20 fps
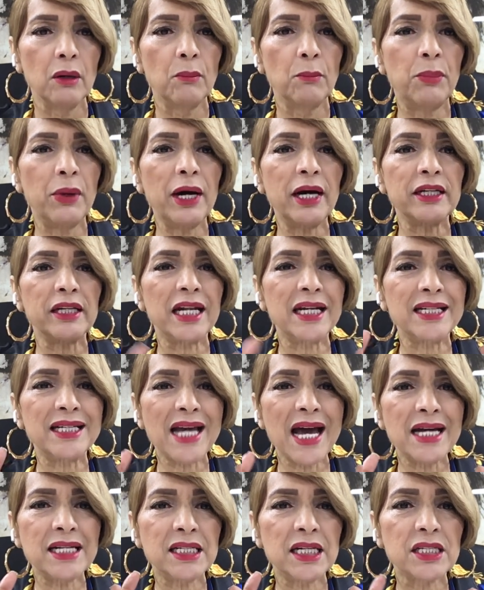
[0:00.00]
But that
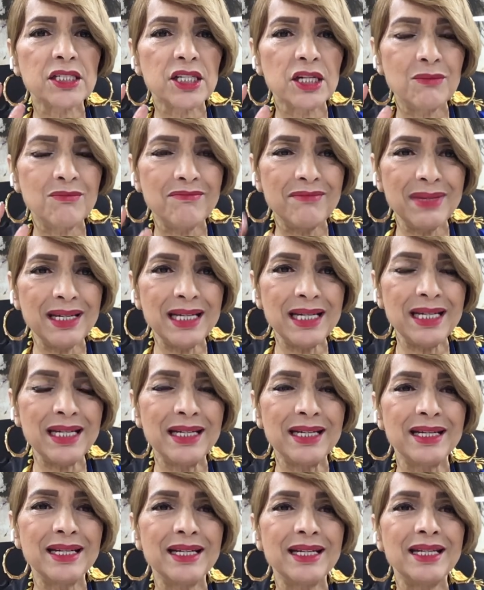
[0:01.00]
that doesn't
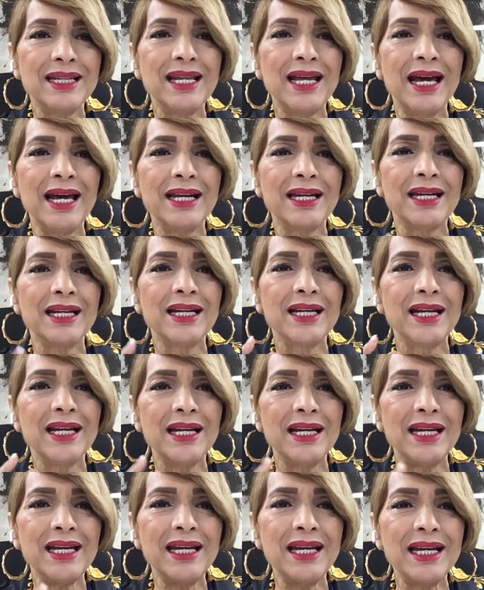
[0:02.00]
mean that
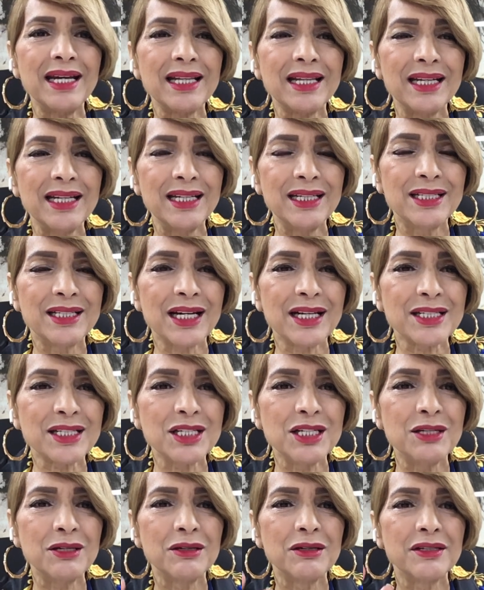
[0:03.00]
healing
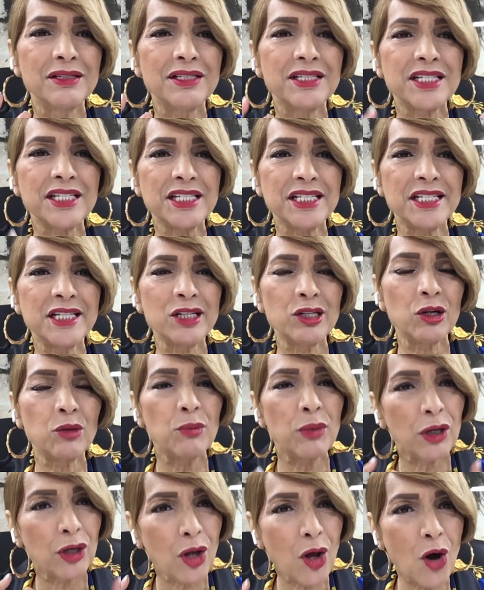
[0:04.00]
doesn't still
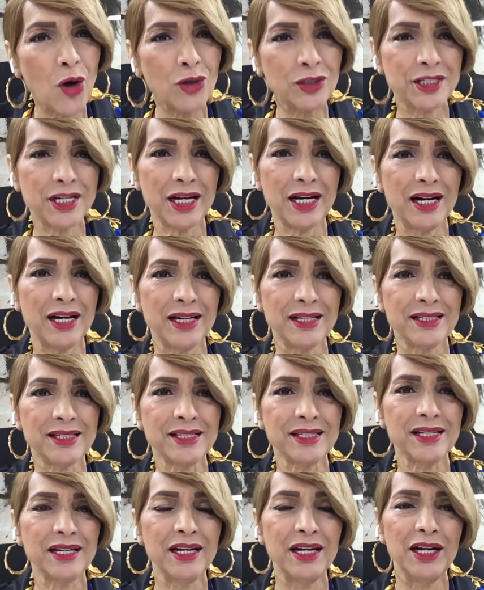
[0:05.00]
belong to
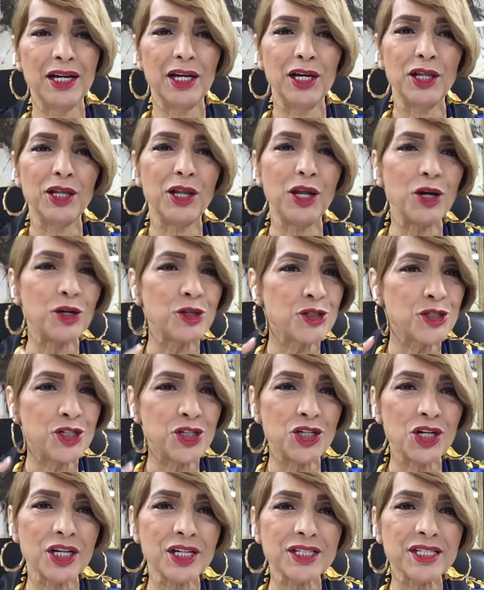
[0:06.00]
us. There's
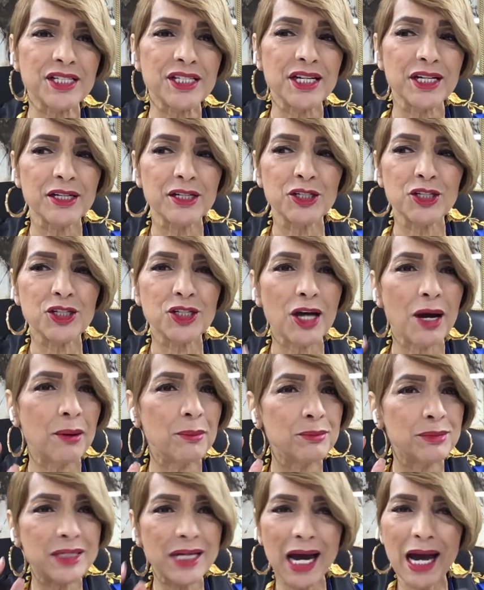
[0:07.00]
just
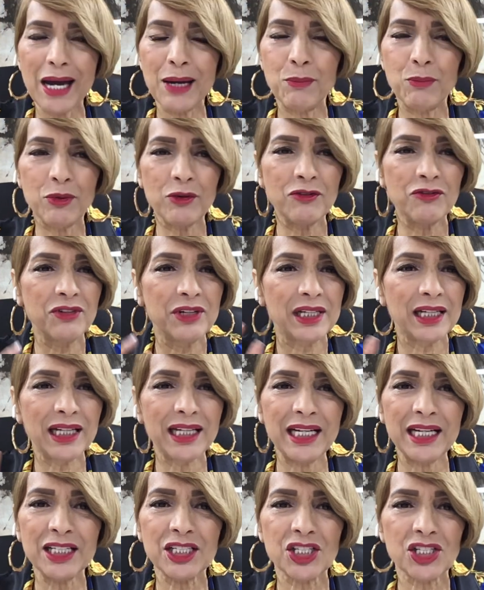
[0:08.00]
some type of
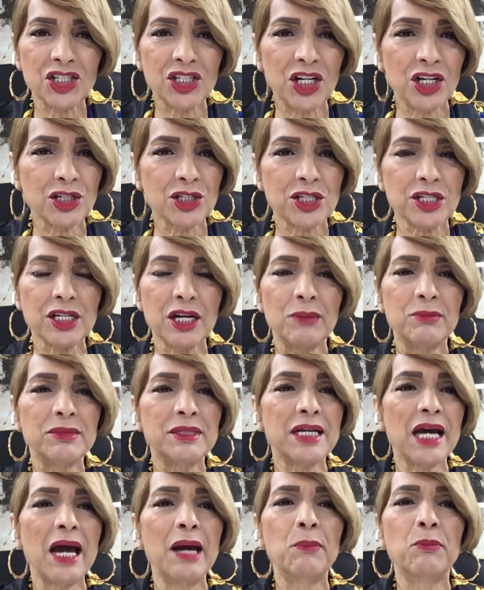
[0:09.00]
glitch, there's some
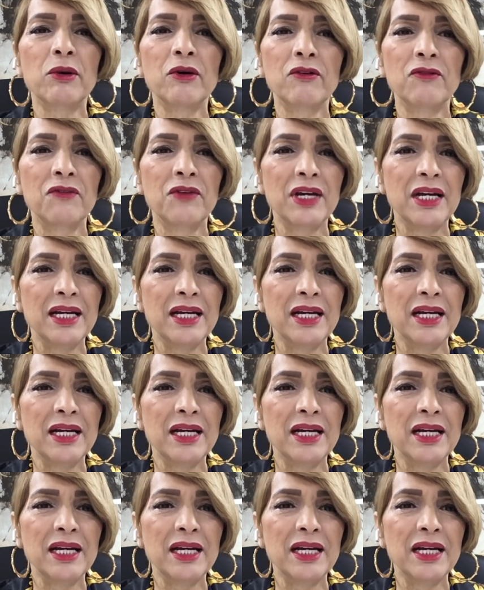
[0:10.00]
type of